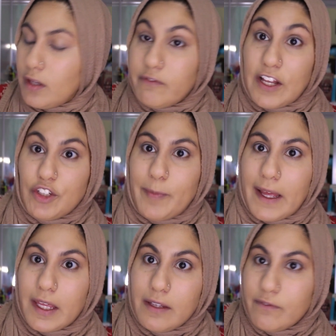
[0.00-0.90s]
flash
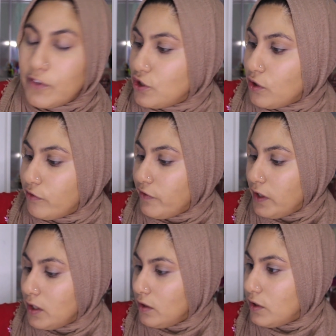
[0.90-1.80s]
back in
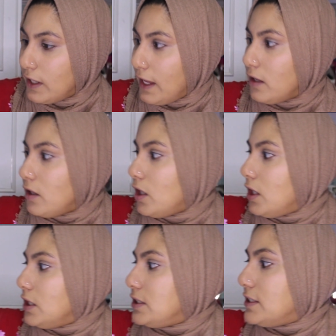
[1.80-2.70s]
photography. Okay,
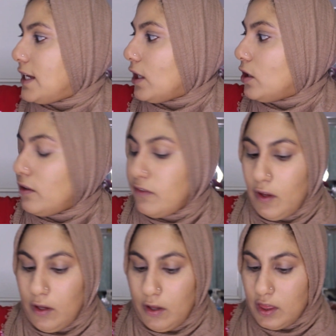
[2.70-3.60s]
to take off
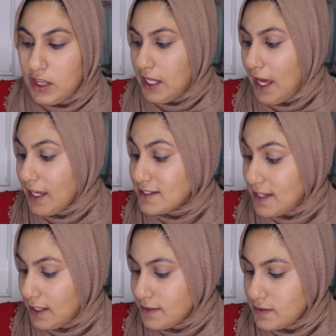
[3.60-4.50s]
the
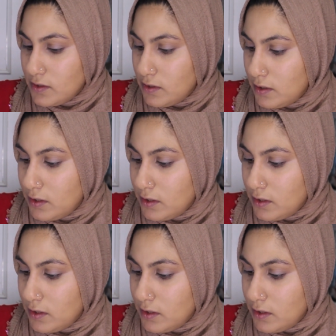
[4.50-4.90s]
excess,